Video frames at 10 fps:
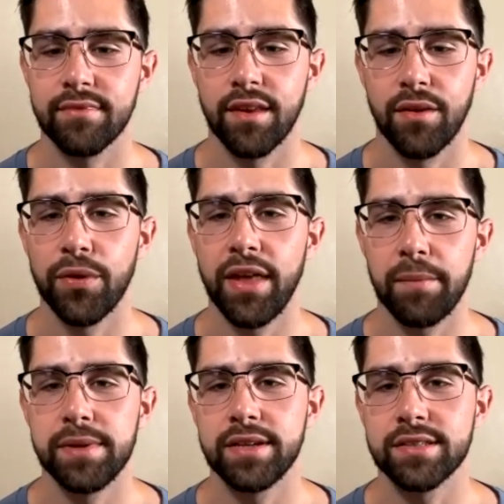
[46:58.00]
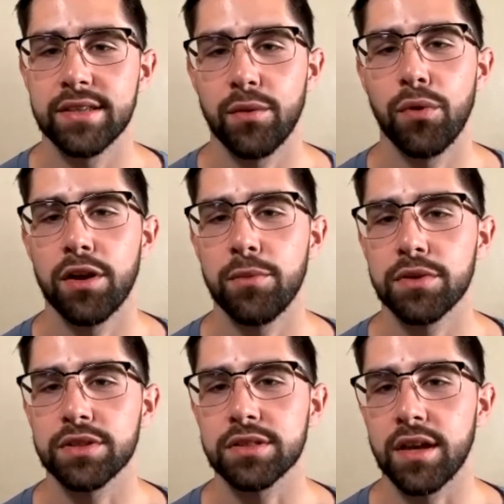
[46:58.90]
With that being said, what are you
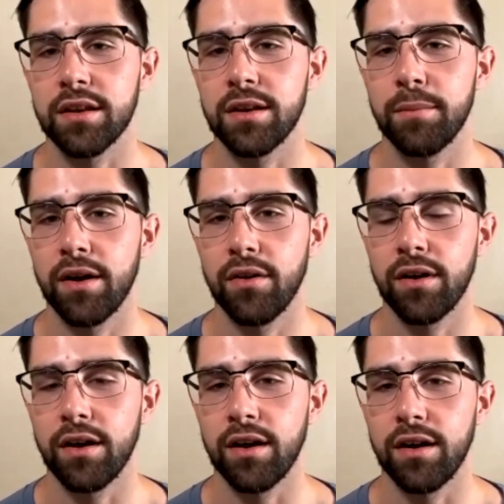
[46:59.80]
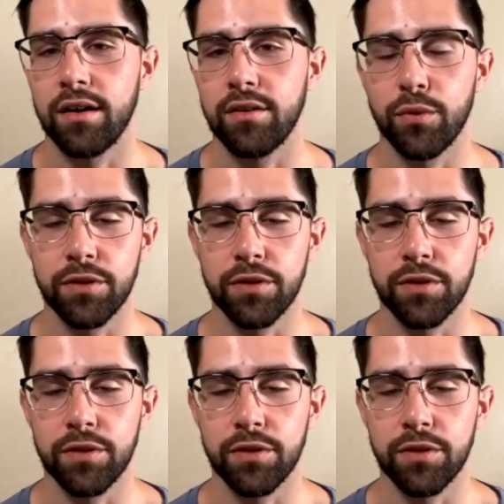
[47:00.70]
most excited about with the